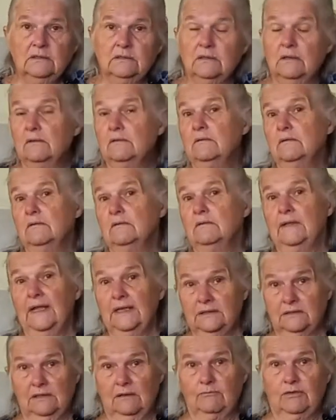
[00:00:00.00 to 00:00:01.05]
So
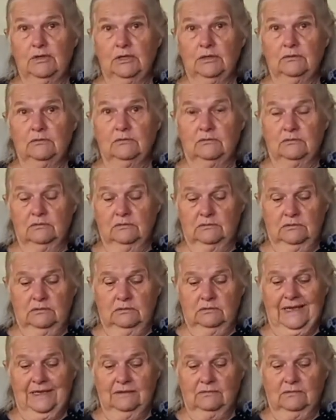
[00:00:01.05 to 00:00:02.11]
that's something you could
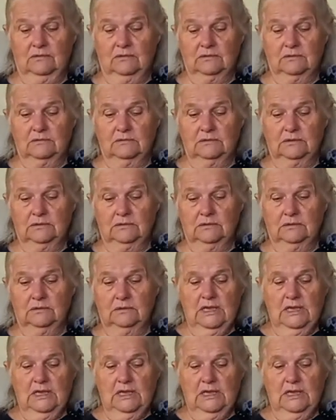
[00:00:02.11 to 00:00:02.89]
add onto it.